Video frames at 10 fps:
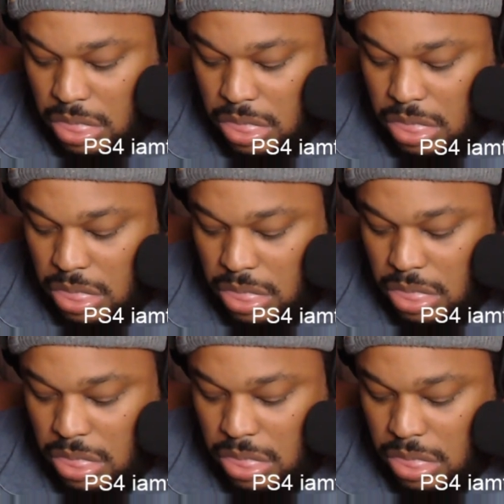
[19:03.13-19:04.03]

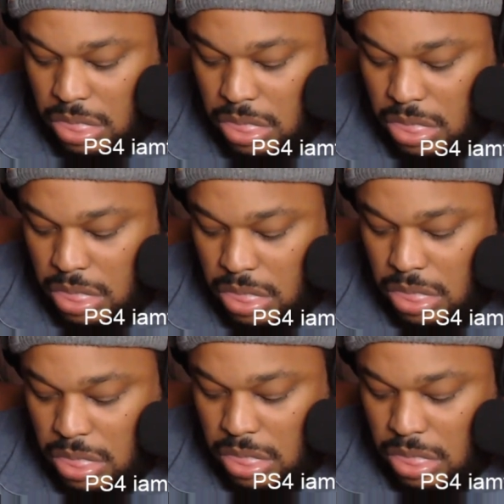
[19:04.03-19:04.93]

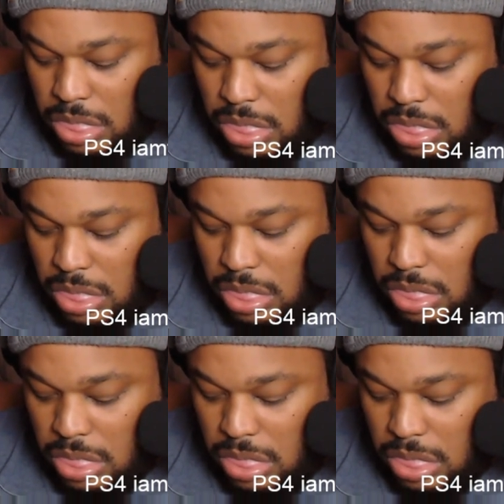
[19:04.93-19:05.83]

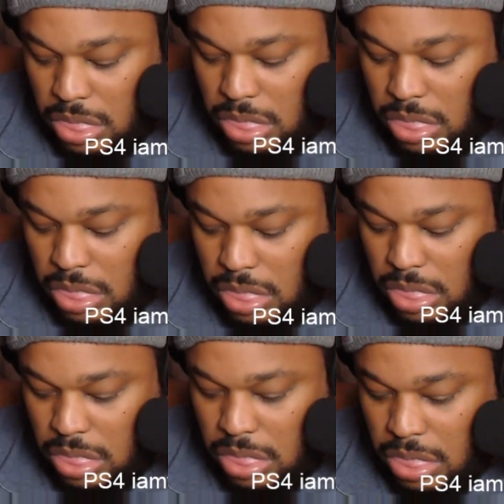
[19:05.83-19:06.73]

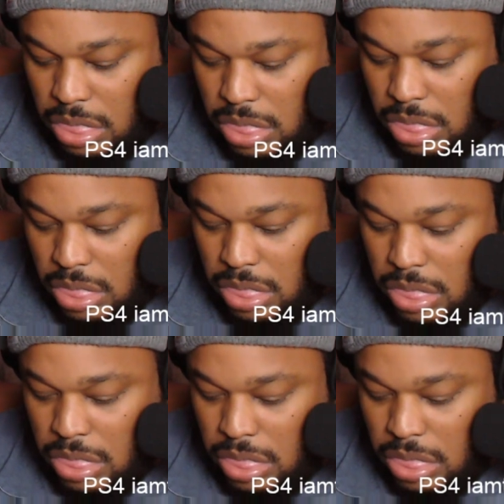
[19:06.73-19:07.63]

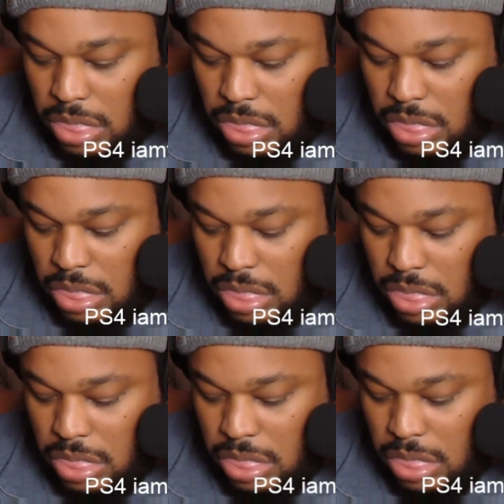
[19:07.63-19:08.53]

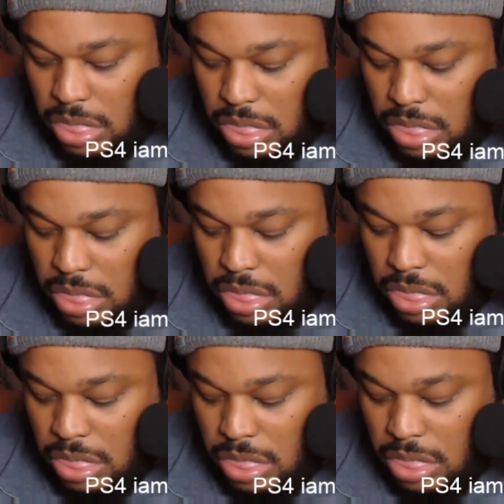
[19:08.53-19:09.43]

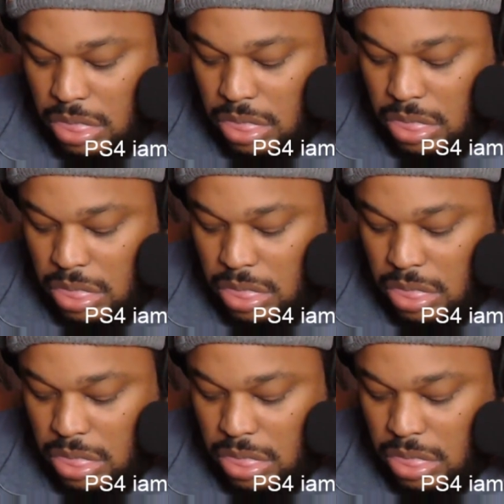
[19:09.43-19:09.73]
This person isn't speaking.